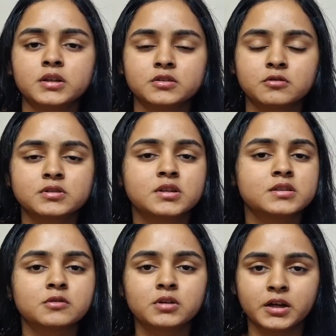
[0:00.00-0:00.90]
the
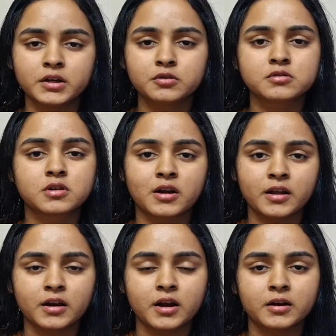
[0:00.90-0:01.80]
resources you need to
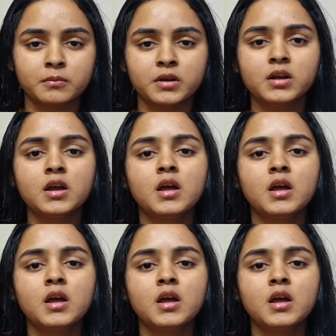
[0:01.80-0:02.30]
study anatomy,